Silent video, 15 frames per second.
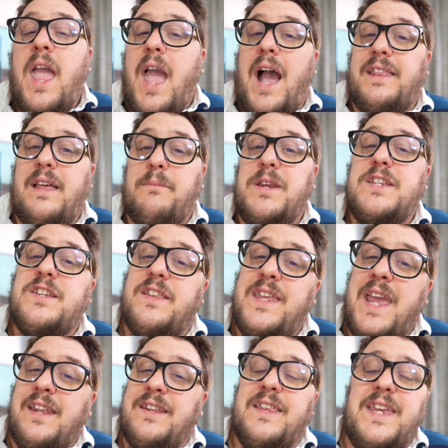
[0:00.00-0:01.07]
And that means at
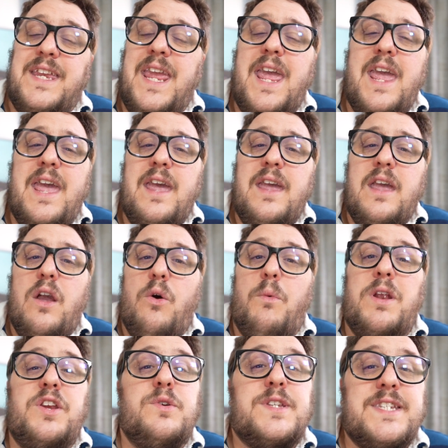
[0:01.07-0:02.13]
the end of the year,
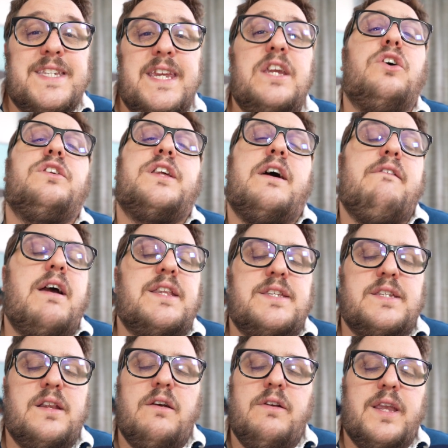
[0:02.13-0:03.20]
when you see your
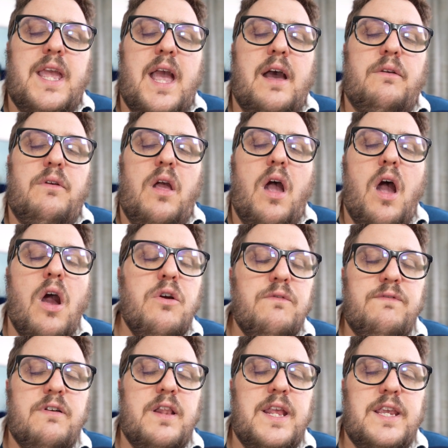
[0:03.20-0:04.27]
director's loan account,
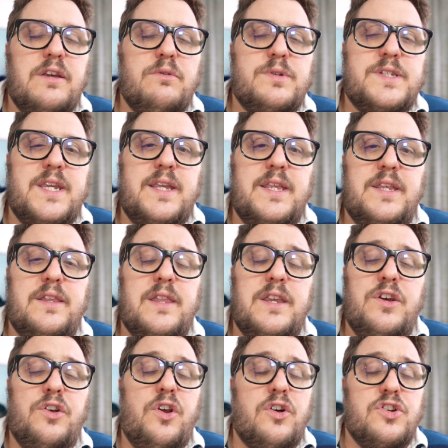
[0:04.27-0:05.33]
hopefully you'll see that
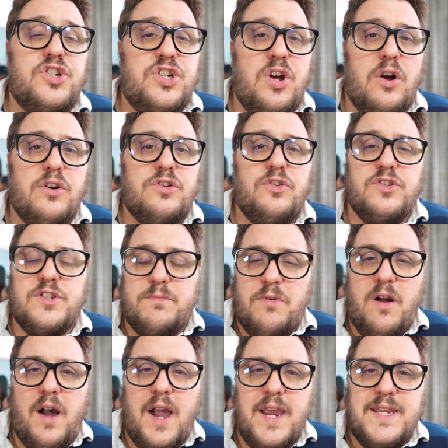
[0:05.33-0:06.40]
you're not shocked or
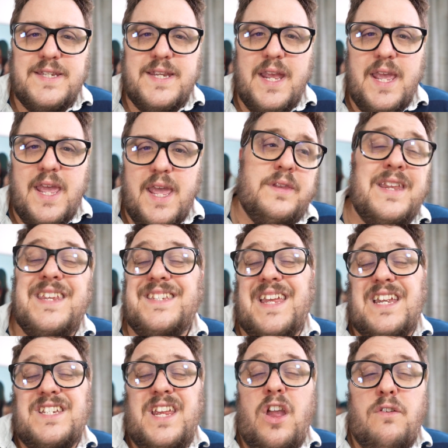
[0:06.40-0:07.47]
surprised that it's
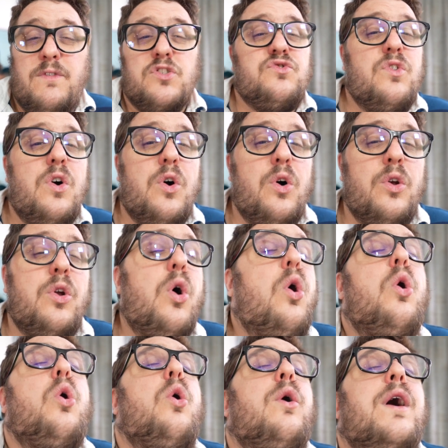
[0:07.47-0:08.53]
actually overdrawn
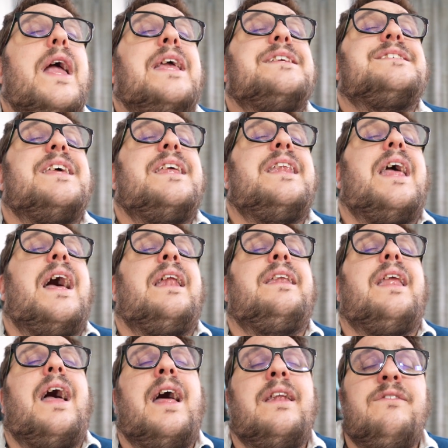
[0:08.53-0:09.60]
or it's in
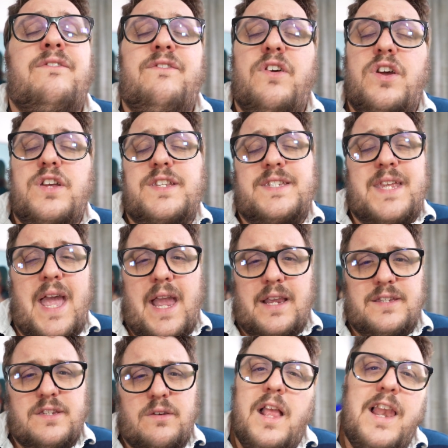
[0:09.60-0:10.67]
an adverse
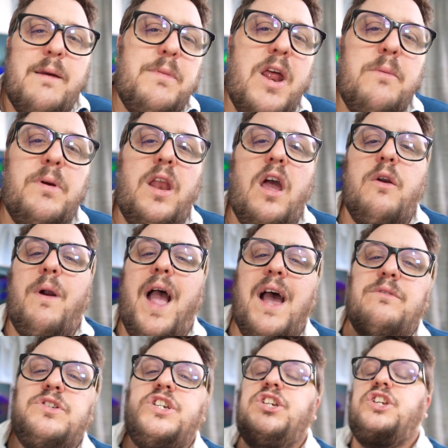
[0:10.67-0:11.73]
tax. Let me know below,
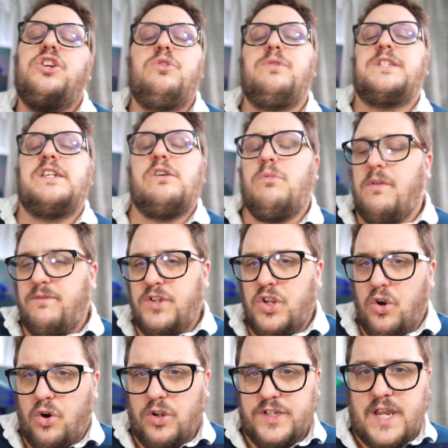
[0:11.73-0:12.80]
how do you deal with
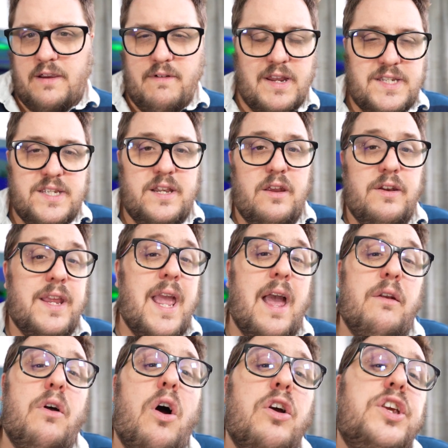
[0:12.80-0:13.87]
your director's loan
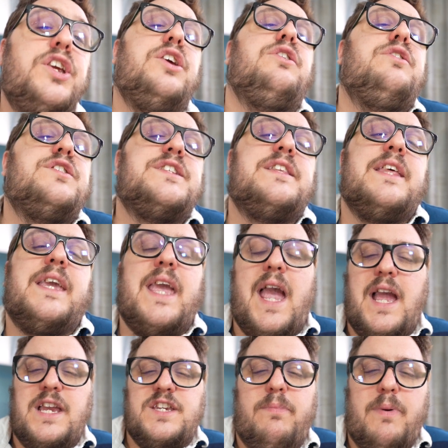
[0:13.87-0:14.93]
account? Are you using the
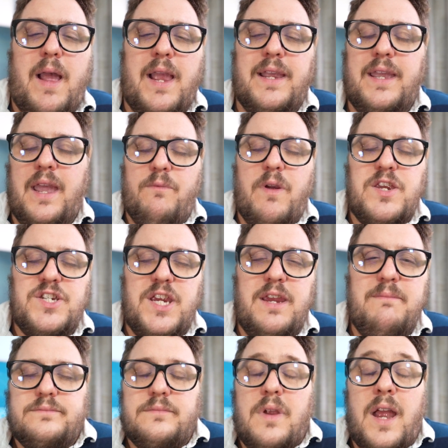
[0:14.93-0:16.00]
cash bank
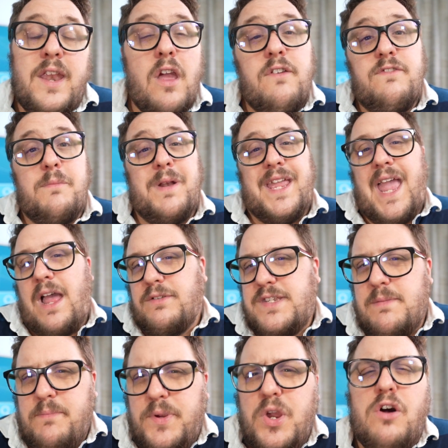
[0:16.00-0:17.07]
regime? I know from an
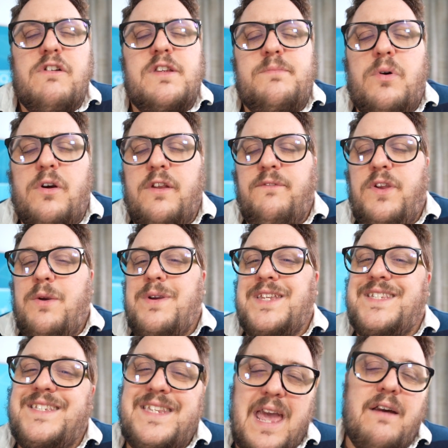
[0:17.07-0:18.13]
accounting purist point of view, it
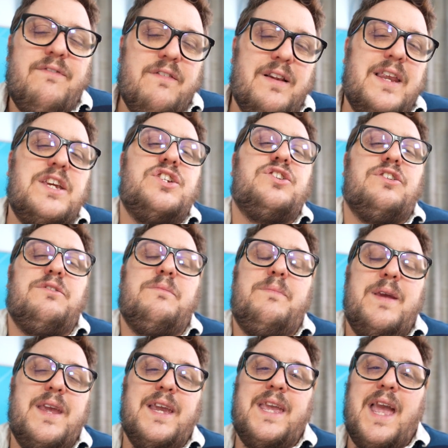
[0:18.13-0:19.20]
definitely
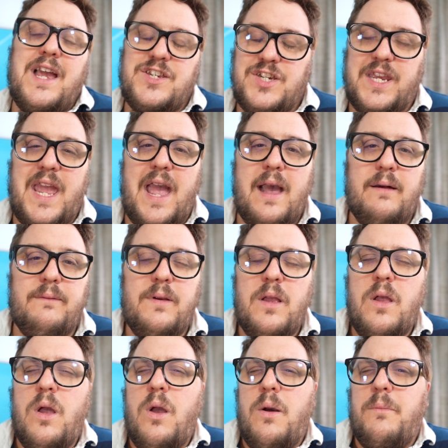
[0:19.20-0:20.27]
shouldn't be a cash account.
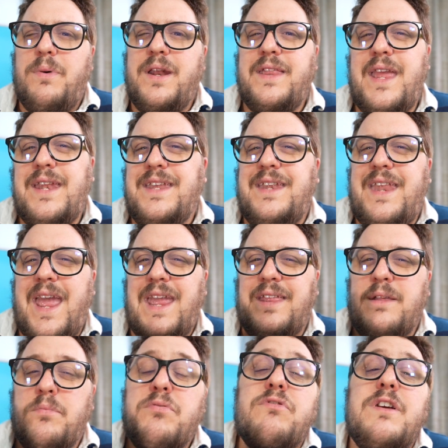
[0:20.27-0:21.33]
But at the end of the day,
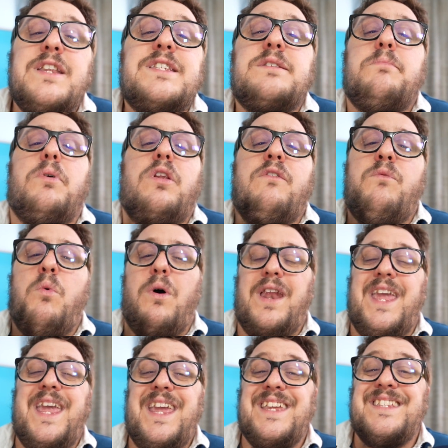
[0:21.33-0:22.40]
the principle of what
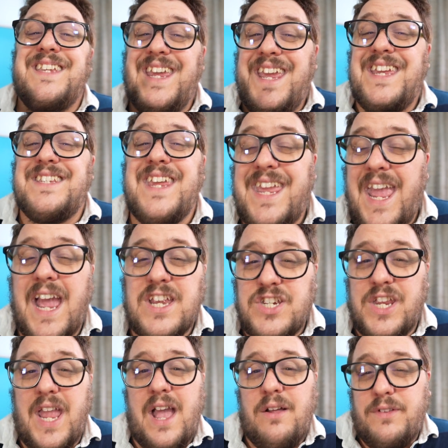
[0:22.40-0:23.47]
it is a cash
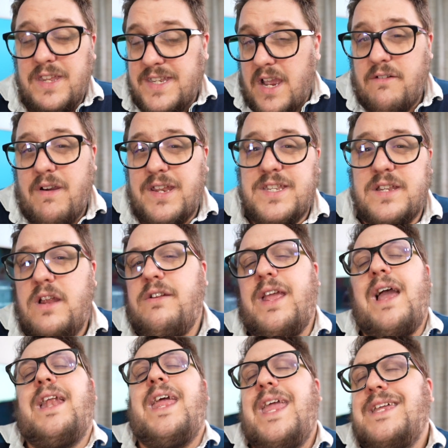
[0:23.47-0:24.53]
account. The director's loan
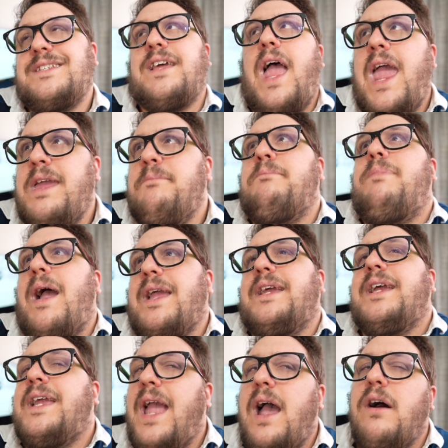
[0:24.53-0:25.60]
account is a bank
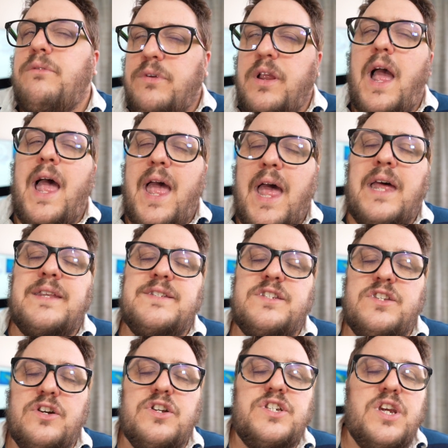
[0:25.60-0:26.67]
account as
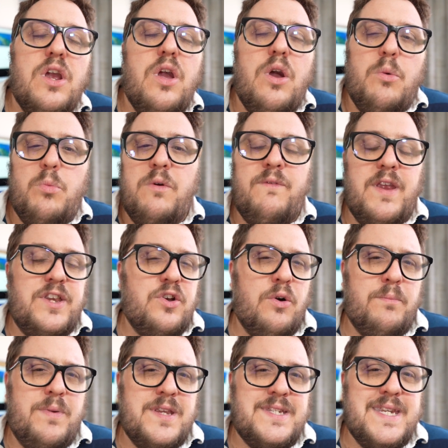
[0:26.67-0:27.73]
such within your
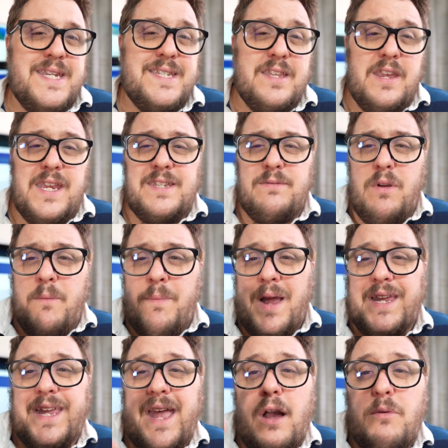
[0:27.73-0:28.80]
business. That is a
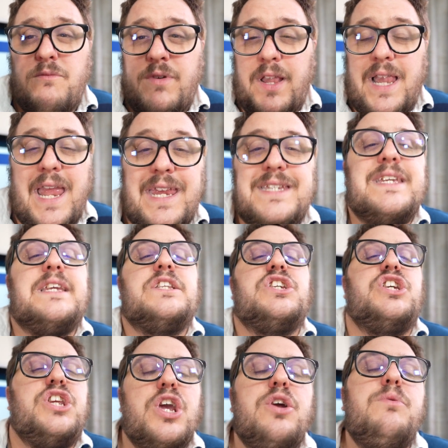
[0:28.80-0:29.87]
bank account relating
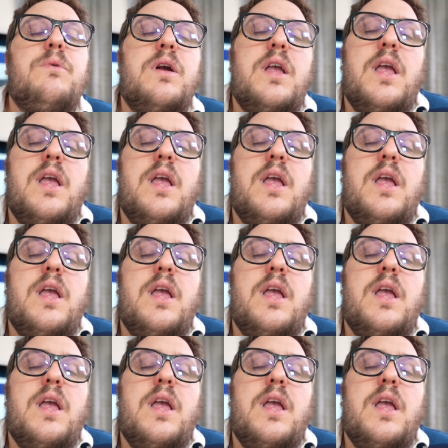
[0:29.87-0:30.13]
to you.